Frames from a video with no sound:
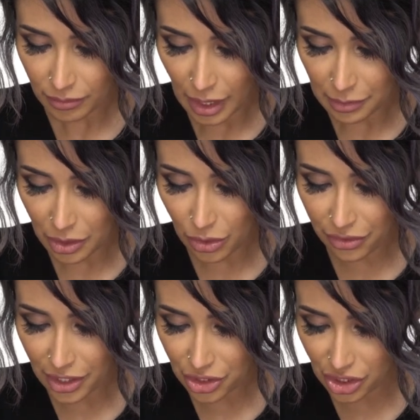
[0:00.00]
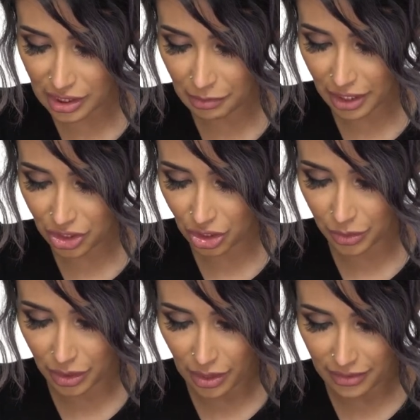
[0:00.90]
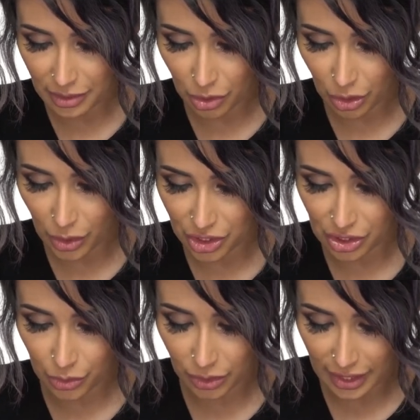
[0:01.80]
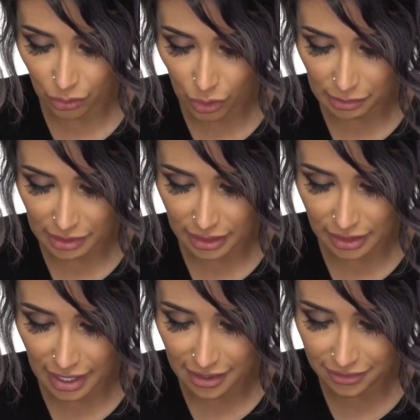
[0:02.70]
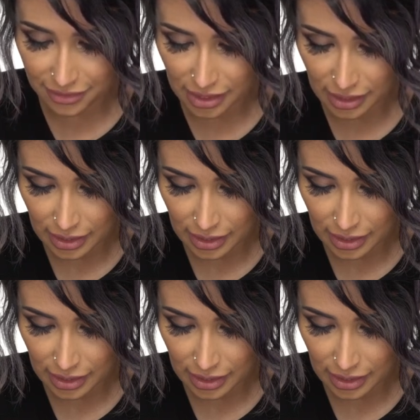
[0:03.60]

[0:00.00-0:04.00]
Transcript: I'm going to refresh just to make sure we don't have any more questions. We only have 1 minute left.